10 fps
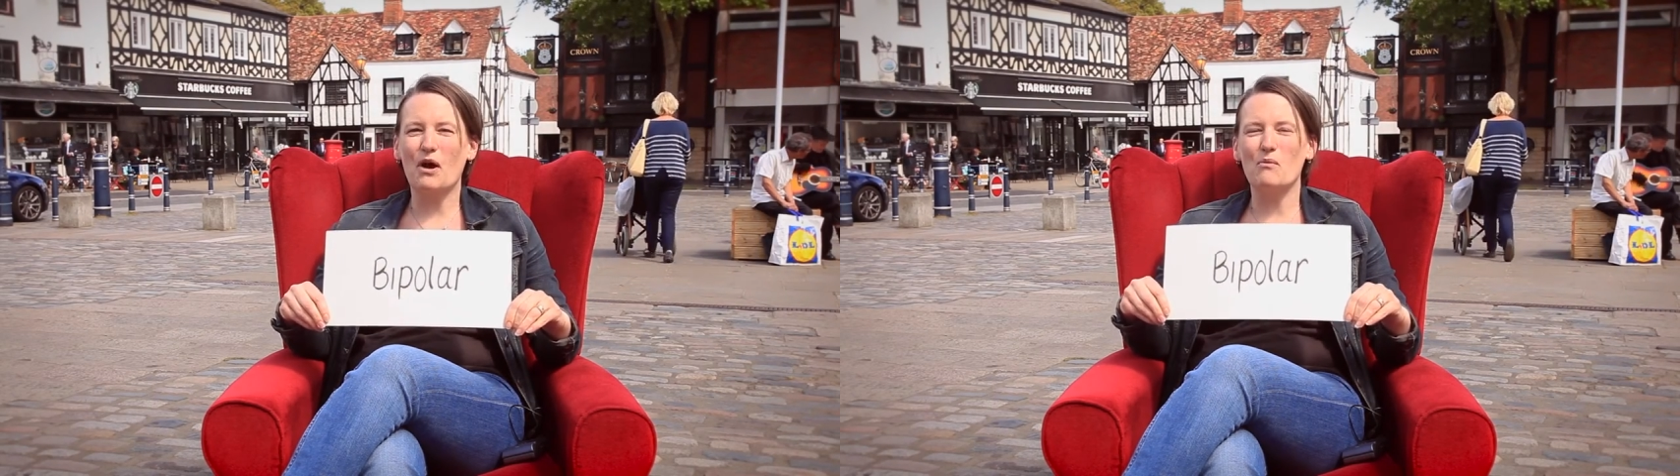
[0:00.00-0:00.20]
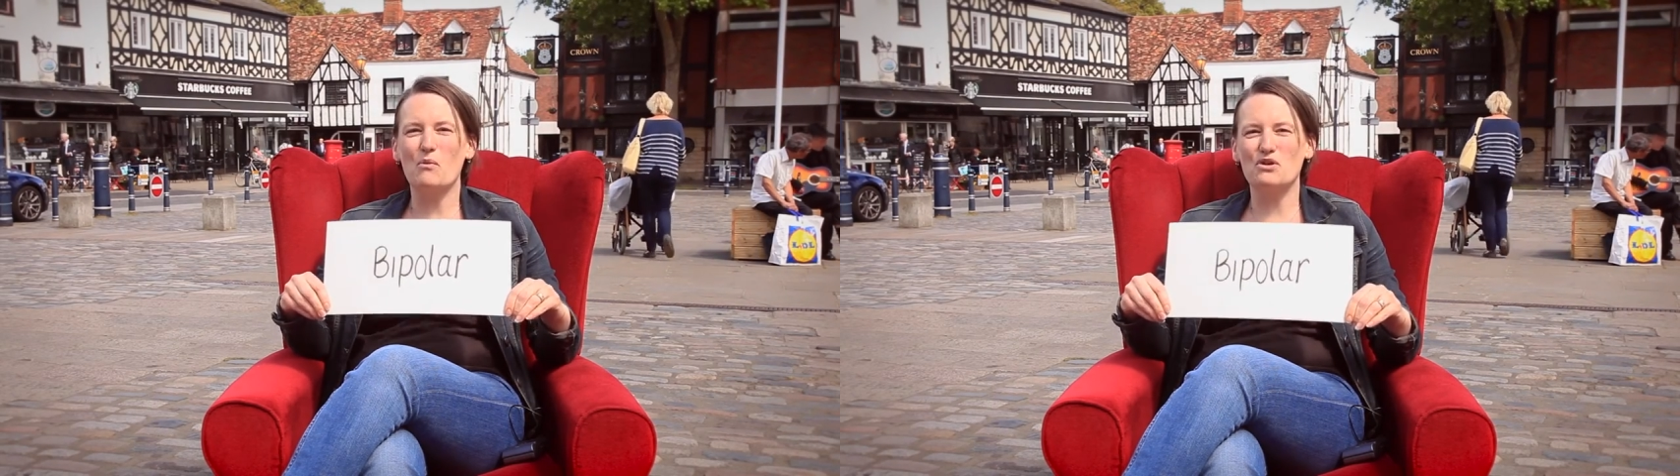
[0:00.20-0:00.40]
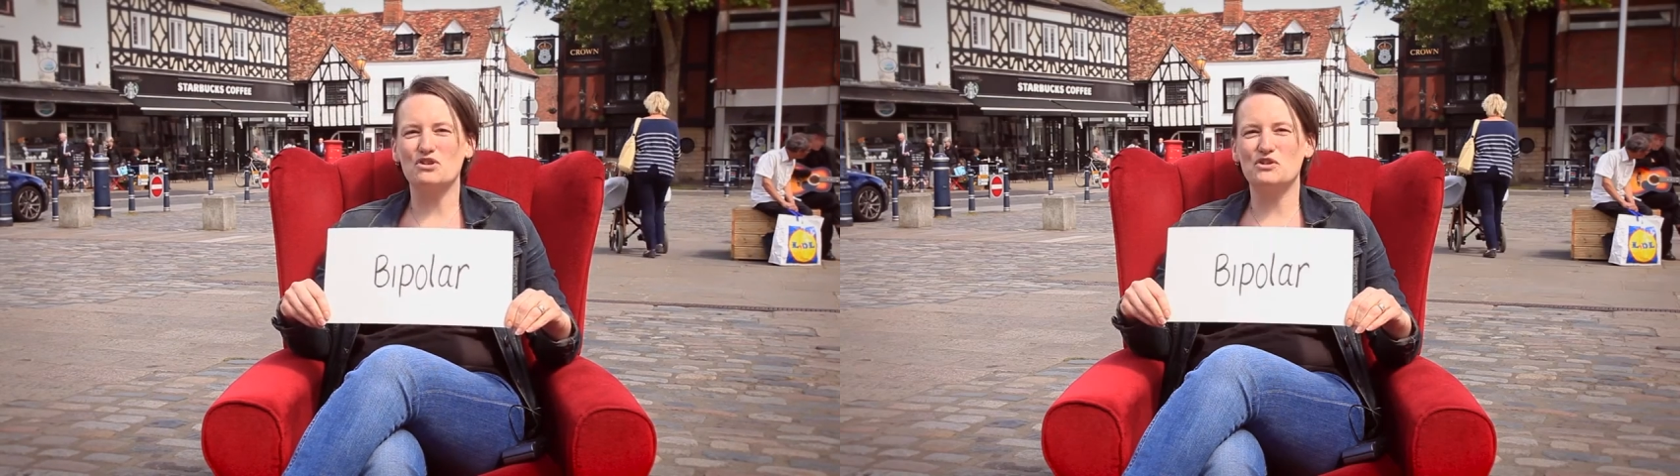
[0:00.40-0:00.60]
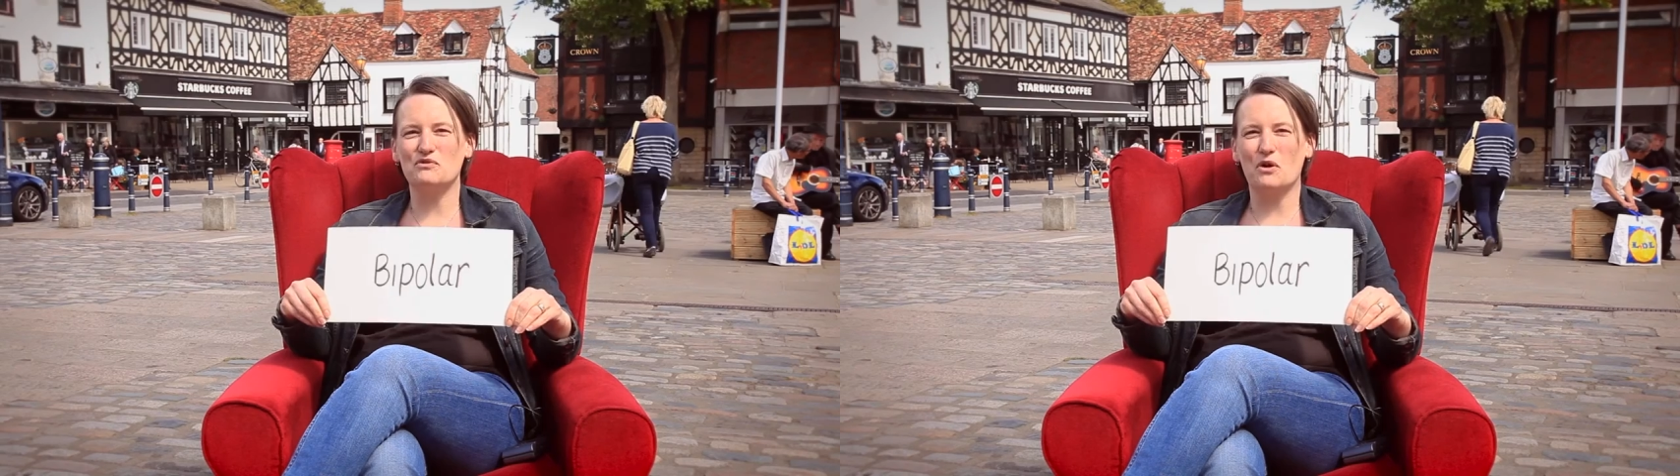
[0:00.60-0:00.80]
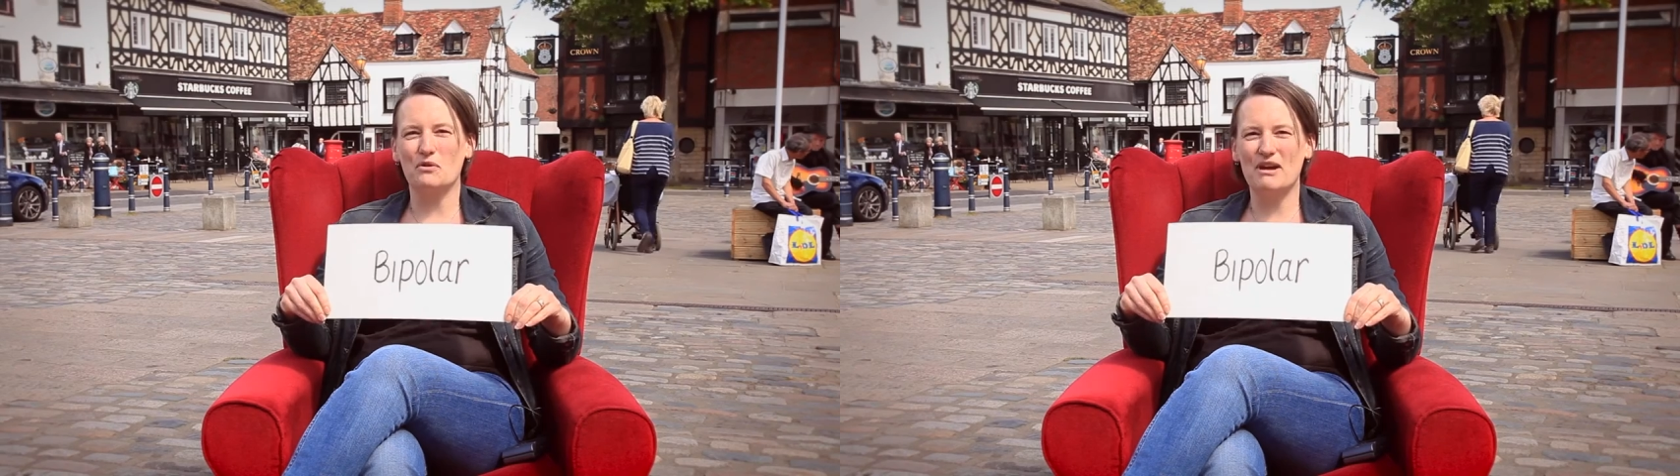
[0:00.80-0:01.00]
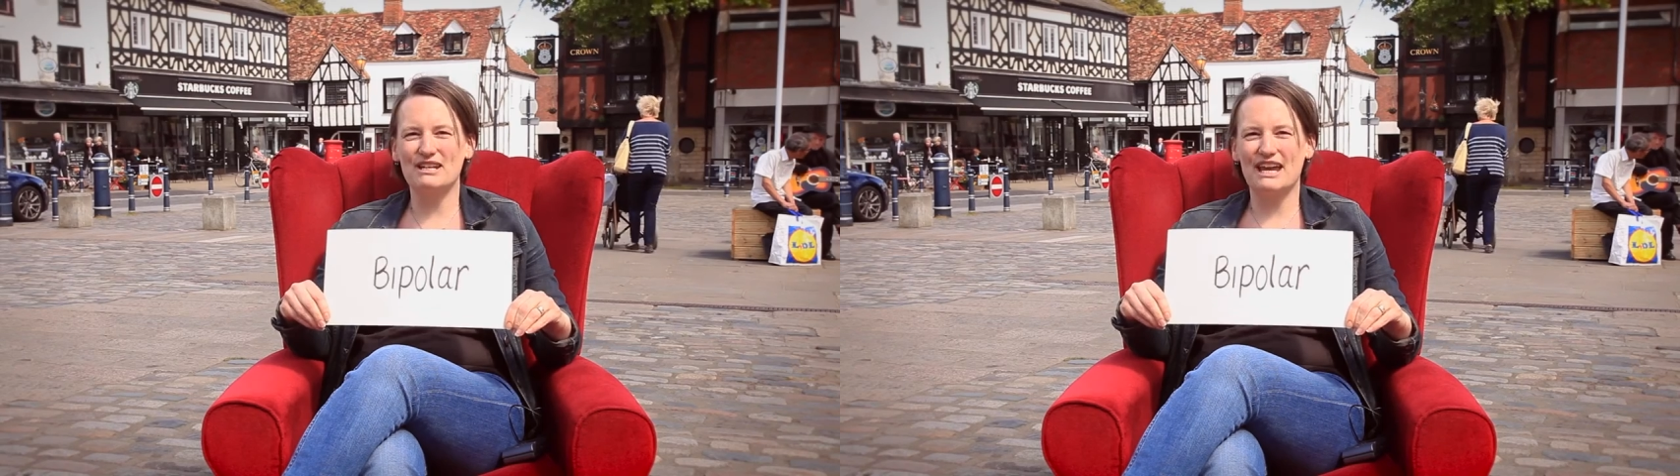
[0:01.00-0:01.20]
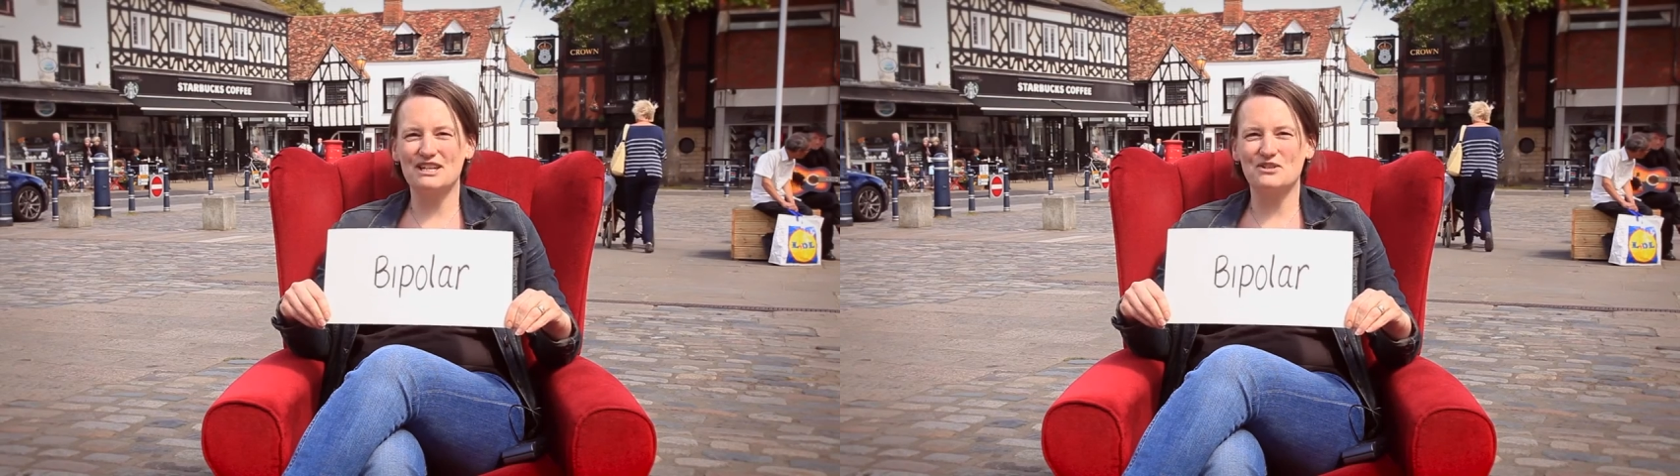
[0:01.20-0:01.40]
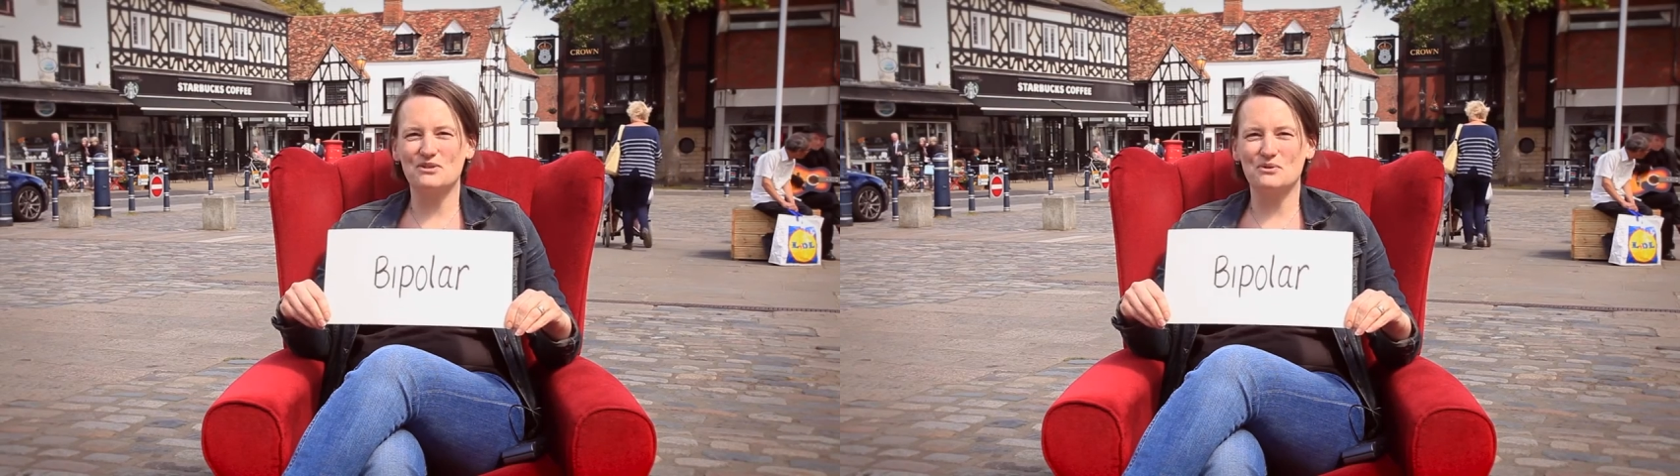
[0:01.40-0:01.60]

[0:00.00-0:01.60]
but once you've got medication